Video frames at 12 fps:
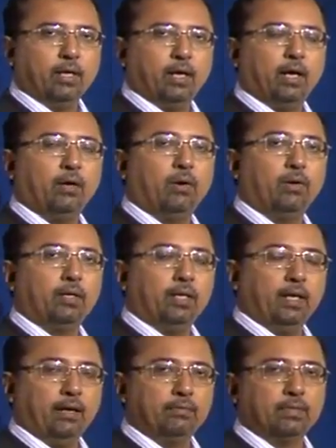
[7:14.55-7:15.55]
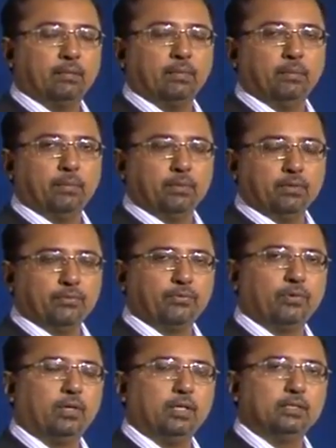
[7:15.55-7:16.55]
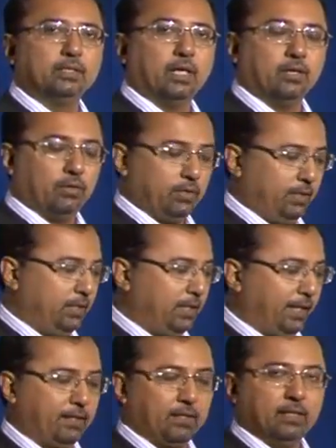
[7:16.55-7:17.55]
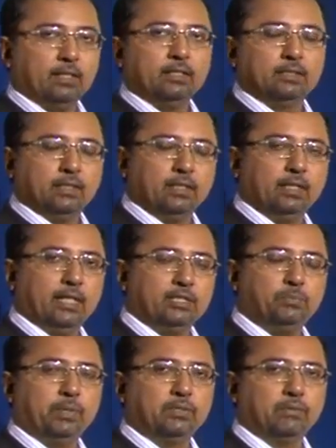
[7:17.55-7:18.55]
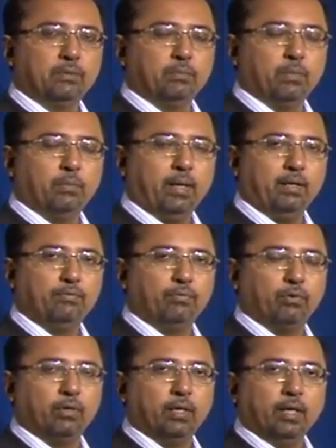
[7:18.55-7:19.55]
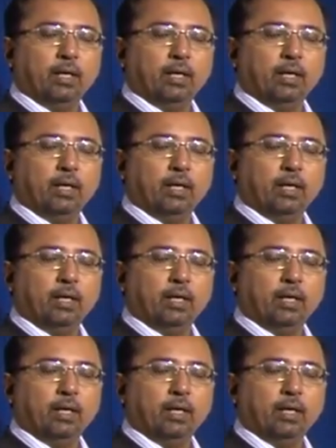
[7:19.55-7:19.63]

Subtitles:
I already have some amount of knowledge, I already like certain aspects of the mobile phone,